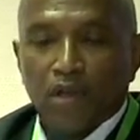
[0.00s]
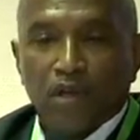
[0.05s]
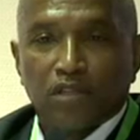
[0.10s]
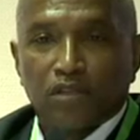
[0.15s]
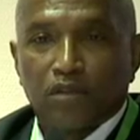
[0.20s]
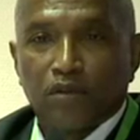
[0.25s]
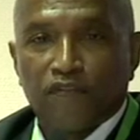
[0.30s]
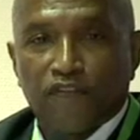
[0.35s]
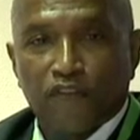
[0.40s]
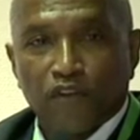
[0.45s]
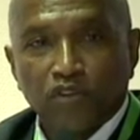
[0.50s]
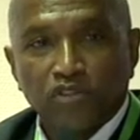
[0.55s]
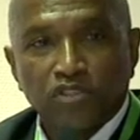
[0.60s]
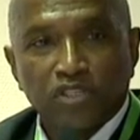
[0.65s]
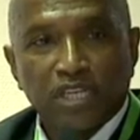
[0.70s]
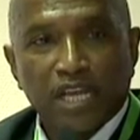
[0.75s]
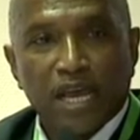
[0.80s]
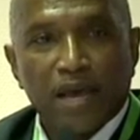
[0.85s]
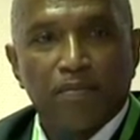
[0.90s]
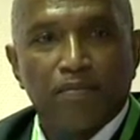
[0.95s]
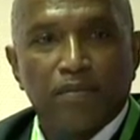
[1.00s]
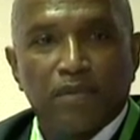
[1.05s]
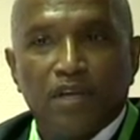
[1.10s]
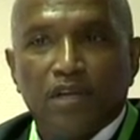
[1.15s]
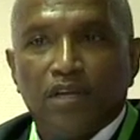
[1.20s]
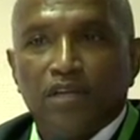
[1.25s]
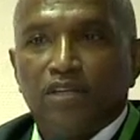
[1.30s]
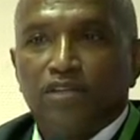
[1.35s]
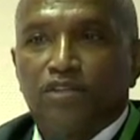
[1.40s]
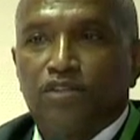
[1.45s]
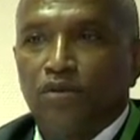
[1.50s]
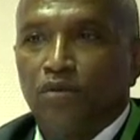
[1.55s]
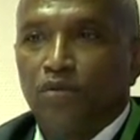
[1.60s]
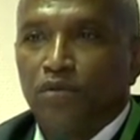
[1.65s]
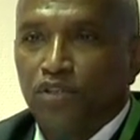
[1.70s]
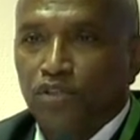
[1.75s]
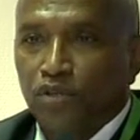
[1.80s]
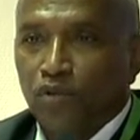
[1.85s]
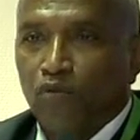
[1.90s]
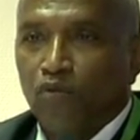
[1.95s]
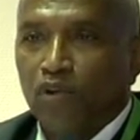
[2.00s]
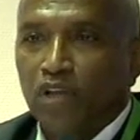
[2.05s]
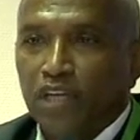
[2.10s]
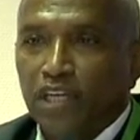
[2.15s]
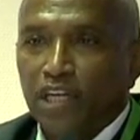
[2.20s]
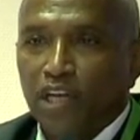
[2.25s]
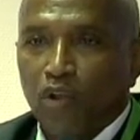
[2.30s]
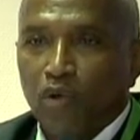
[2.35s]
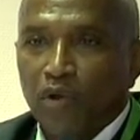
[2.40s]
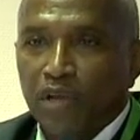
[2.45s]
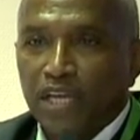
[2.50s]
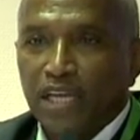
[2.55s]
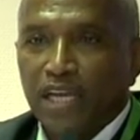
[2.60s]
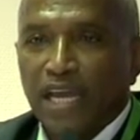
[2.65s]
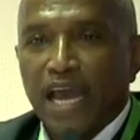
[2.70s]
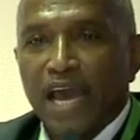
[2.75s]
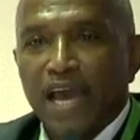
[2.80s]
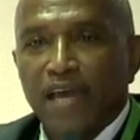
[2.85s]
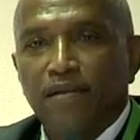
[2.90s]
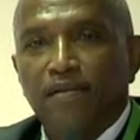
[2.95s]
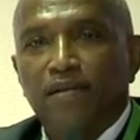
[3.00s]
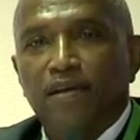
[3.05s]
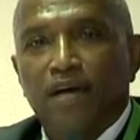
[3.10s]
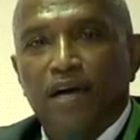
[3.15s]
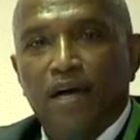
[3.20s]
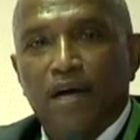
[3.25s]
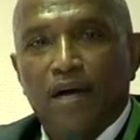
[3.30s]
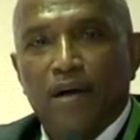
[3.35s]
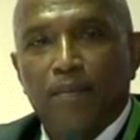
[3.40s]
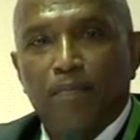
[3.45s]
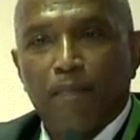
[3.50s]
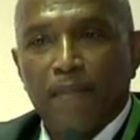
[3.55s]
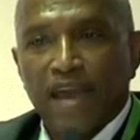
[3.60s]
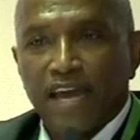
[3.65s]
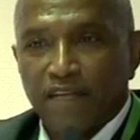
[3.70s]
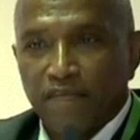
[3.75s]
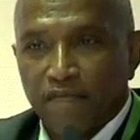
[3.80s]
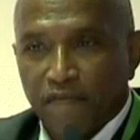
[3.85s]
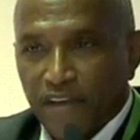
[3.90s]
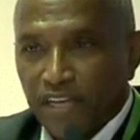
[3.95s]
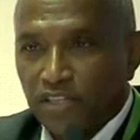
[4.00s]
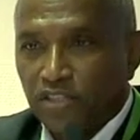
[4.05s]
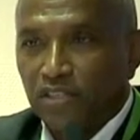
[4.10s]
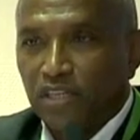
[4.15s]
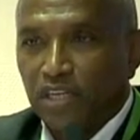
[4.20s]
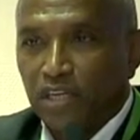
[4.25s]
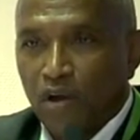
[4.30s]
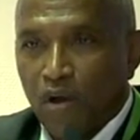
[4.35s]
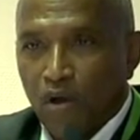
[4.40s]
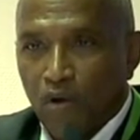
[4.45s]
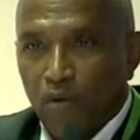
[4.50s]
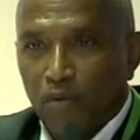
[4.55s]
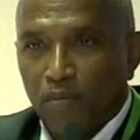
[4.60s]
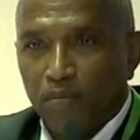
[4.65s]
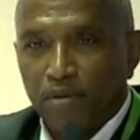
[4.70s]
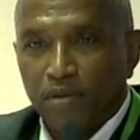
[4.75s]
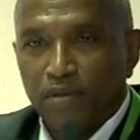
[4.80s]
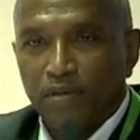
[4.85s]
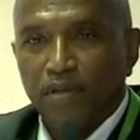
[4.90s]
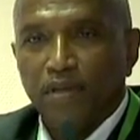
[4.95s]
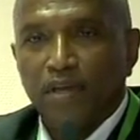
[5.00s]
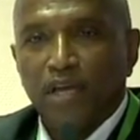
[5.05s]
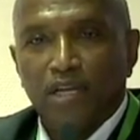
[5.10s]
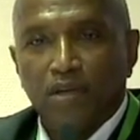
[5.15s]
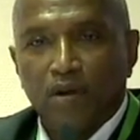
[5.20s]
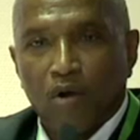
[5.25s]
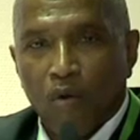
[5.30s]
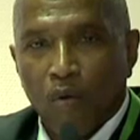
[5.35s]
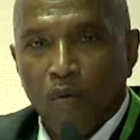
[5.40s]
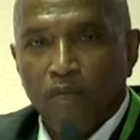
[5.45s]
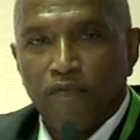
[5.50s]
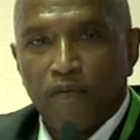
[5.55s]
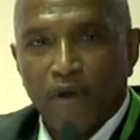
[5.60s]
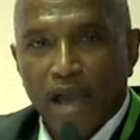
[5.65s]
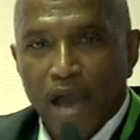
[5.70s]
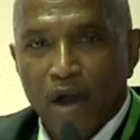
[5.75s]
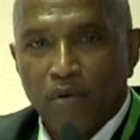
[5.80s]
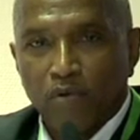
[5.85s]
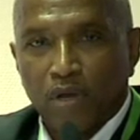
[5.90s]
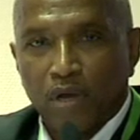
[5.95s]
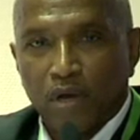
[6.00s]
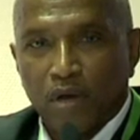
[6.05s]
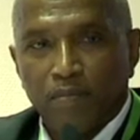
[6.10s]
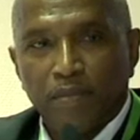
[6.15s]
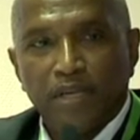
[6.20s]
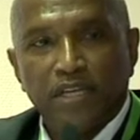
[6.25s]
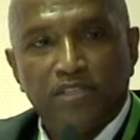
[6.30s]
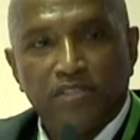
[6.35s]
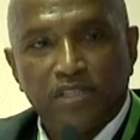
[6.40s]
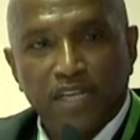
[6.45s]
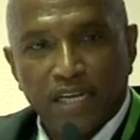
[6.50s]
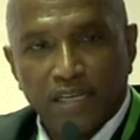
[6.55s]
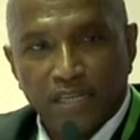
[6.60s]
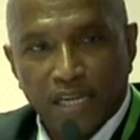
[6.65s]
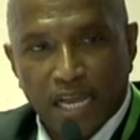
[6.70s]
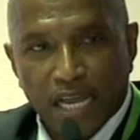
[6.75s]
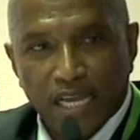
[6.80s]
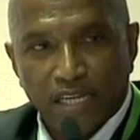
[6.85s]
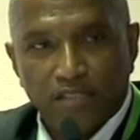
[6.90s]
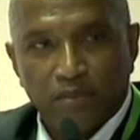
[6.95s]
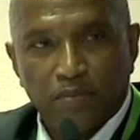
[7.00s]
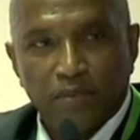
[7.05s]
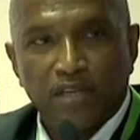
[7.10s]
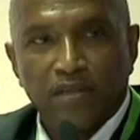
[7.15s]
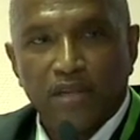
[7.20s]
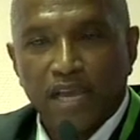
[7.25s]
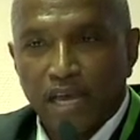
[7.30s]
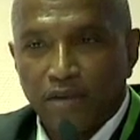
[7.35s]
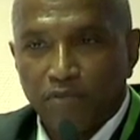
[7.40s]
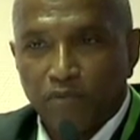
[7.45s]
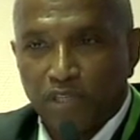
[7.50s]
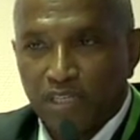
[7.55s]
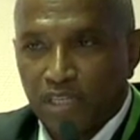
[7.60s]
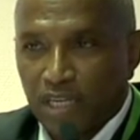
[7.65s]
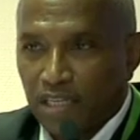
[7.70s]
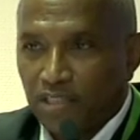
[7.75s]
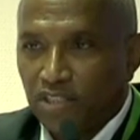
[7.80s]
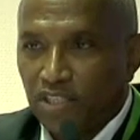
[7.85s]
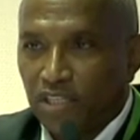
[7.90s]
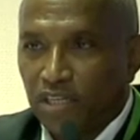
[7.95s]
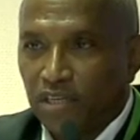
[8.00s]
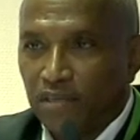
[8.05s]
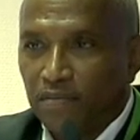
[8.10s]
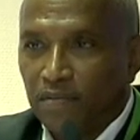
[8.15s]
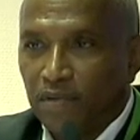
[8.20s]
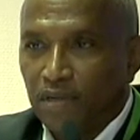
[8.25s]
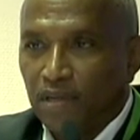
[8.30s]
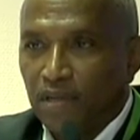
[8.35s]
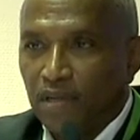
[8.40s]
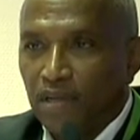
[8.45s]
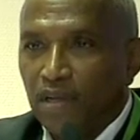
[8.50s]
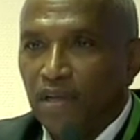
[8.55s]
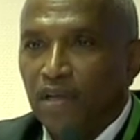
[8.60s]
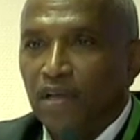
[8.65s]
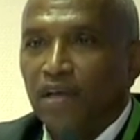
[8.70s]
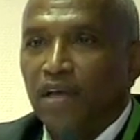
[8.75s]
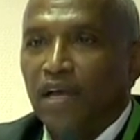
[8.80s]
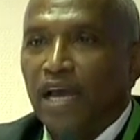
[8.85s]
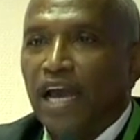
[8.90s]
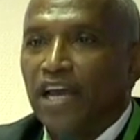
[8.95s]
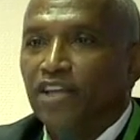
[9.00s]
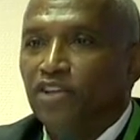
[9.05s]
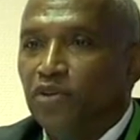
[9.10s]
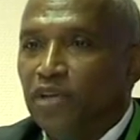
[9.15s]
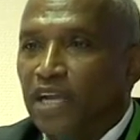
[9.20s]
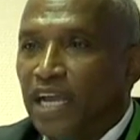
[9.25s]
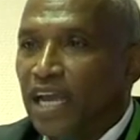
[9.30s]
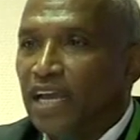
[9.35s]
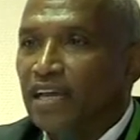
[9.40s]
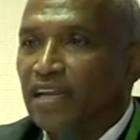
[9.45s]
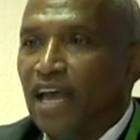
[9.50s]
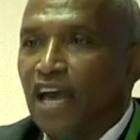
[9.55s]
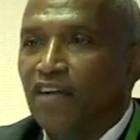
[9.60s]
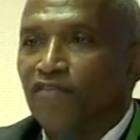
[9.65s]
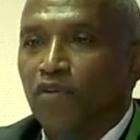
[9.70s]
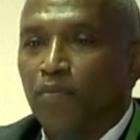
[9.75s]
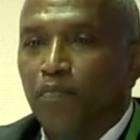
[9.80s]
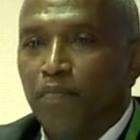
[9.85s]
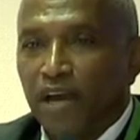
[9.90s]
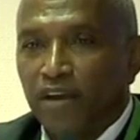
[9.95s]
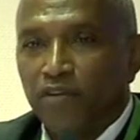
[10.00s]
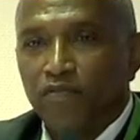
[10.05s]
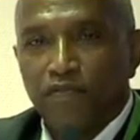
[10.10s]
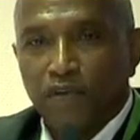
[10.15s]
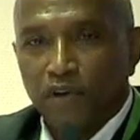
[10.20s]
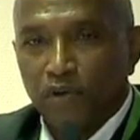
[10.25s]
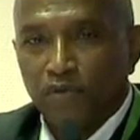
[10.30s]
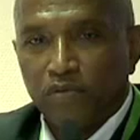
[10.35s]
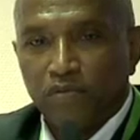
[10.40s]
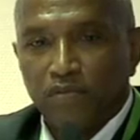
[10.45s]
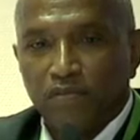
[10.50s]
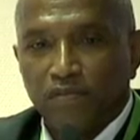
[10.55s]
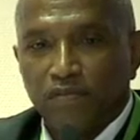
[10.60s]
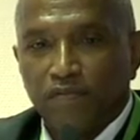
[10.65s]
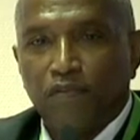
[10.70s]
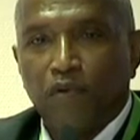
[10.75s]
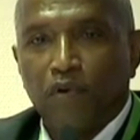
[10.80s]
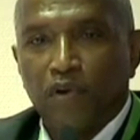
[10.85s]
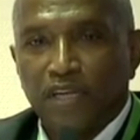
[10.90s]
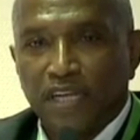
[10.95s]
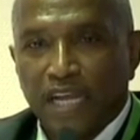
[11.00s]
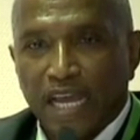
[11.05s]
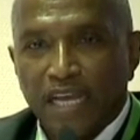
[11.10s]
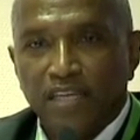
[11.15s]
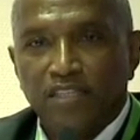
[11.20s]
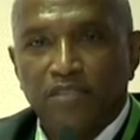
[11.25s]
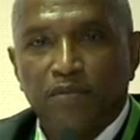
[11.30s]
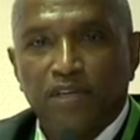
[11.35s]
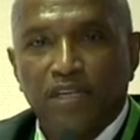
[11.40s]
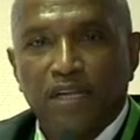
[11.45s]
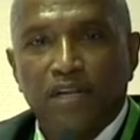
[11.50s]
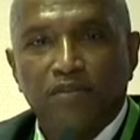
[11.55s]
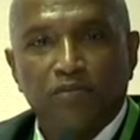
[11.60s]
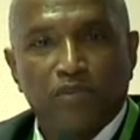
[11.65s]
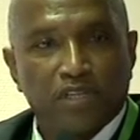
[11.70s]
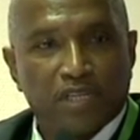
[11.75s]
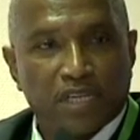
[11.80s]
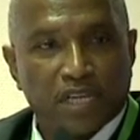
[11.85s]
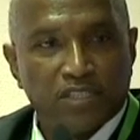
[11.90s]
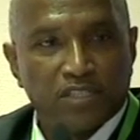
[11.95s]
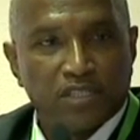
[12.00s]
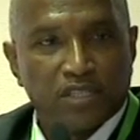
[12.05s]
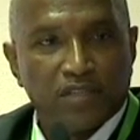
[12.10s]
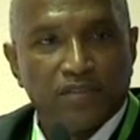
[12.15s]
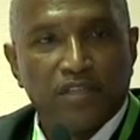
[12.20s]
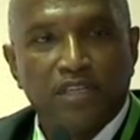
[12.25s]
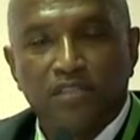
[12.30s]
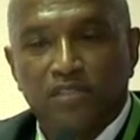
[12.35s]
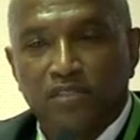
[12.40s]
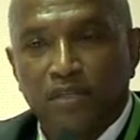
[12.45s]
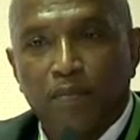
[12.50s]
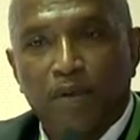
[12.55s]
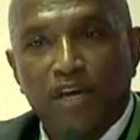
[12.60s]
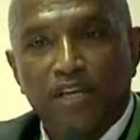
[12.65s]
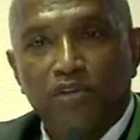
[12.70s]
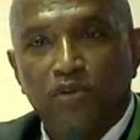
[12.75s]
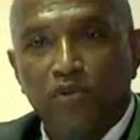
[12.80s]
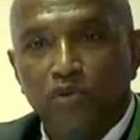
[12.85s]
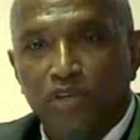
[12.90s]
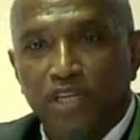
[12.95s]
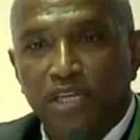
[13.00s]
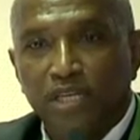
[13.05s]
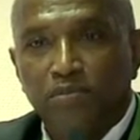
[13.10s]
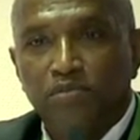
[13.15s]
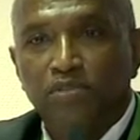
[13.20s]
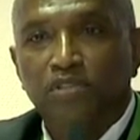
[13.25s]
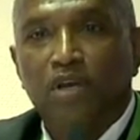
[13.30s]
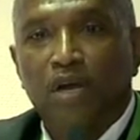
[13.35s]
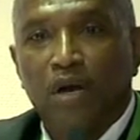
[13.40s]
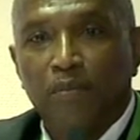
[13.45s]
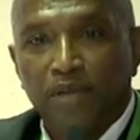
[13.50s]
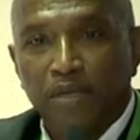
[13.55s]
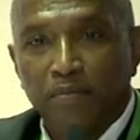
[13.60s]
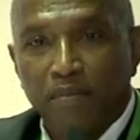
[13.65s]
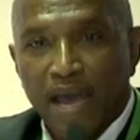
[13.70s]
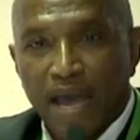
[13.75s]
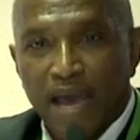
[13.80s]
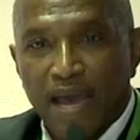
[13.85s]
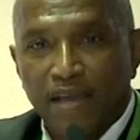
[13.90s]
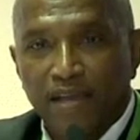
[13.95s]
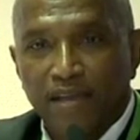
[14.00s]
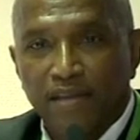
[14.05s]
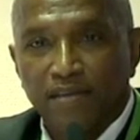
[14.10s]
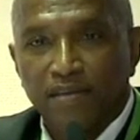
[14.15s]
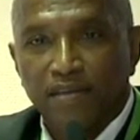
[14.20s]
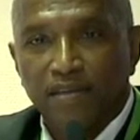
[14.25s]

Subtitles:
The first step to really looking at manifesting hope and a hopeful outcome is engagement and retention. And you can't have a better vote for engagement and retention than somebody who keeps coming back.